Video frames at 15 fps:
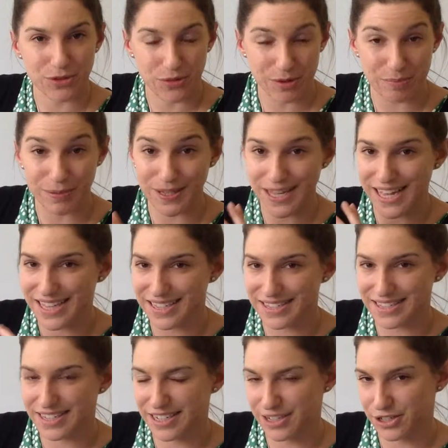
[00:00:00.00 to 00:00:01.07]
so he
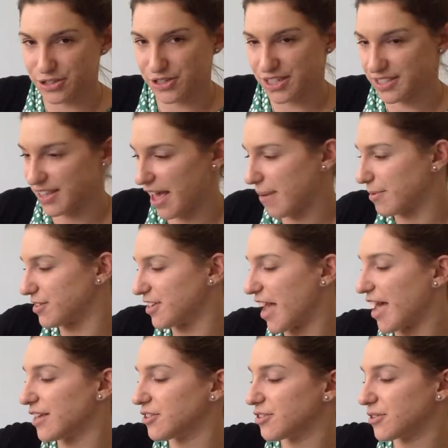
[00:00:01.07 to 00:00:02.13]
blends into his
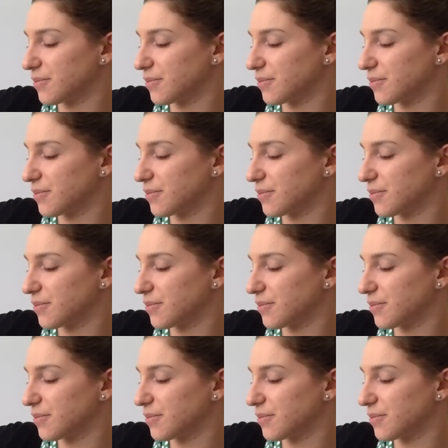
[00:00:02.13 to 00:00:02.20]
habitat.